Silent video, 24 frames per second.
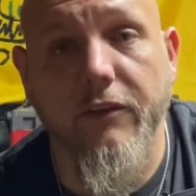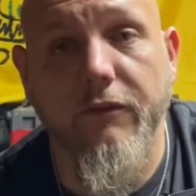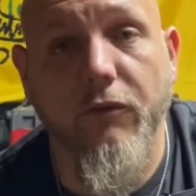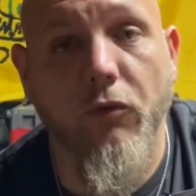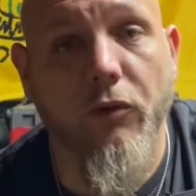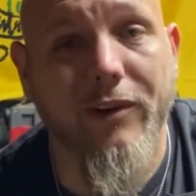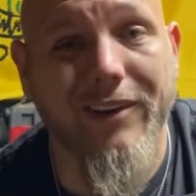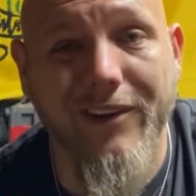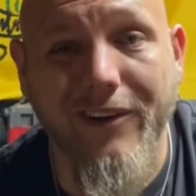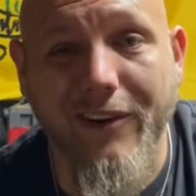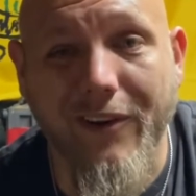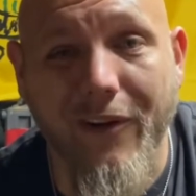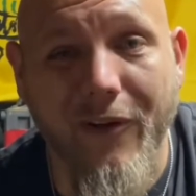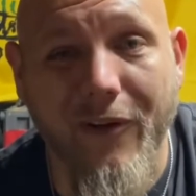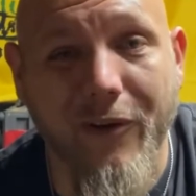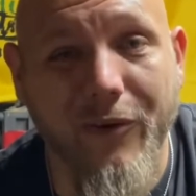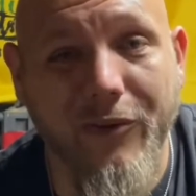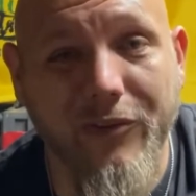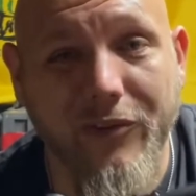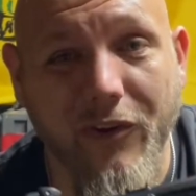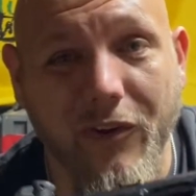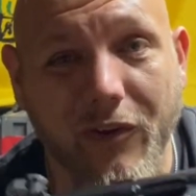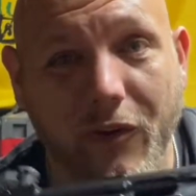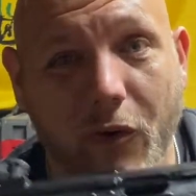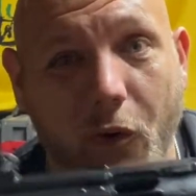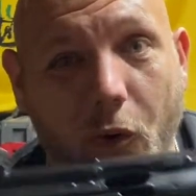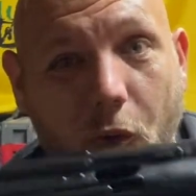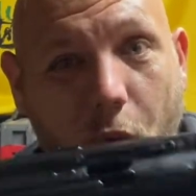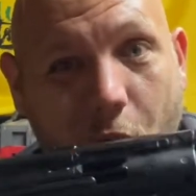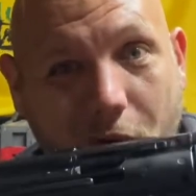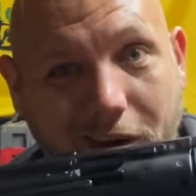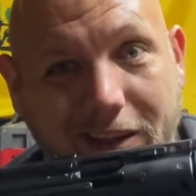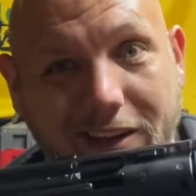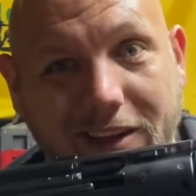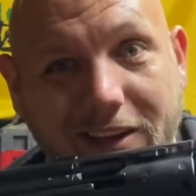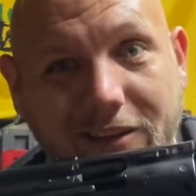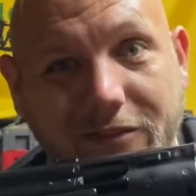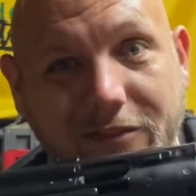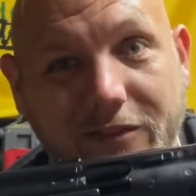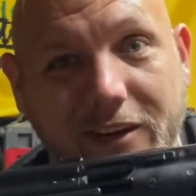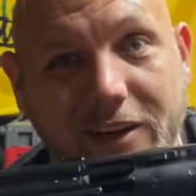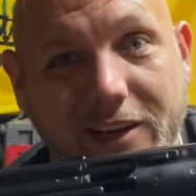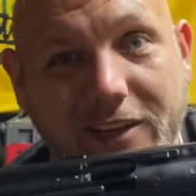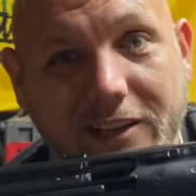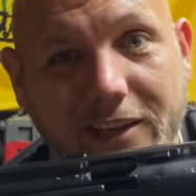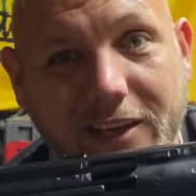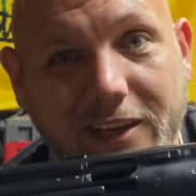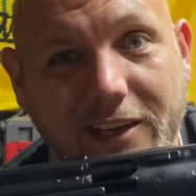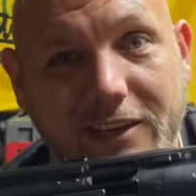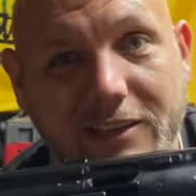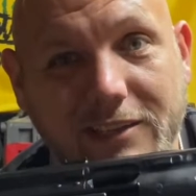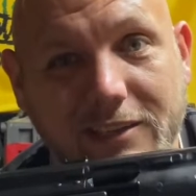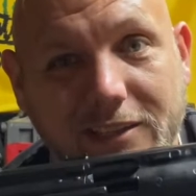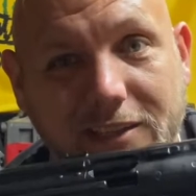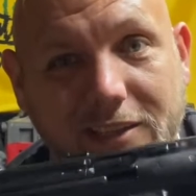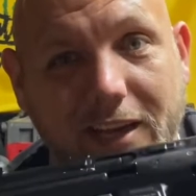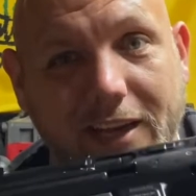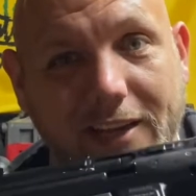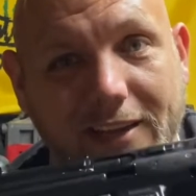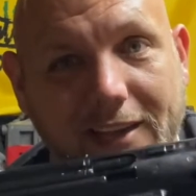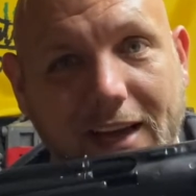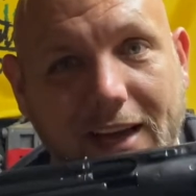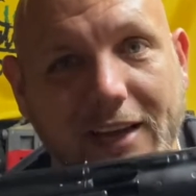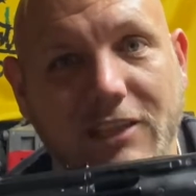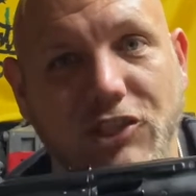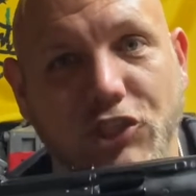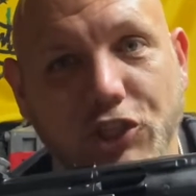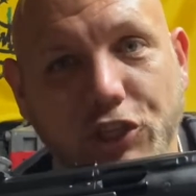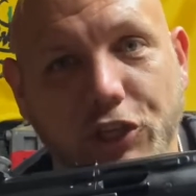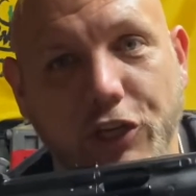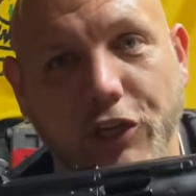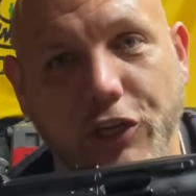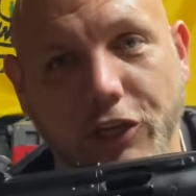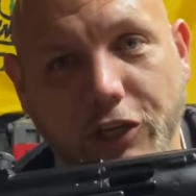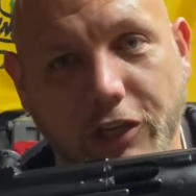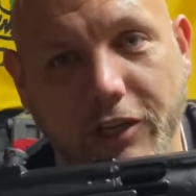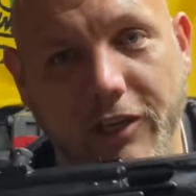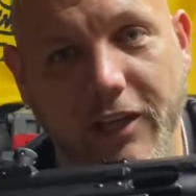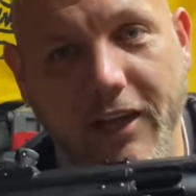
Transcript: $1,400 on one of these fucking things, like that's good.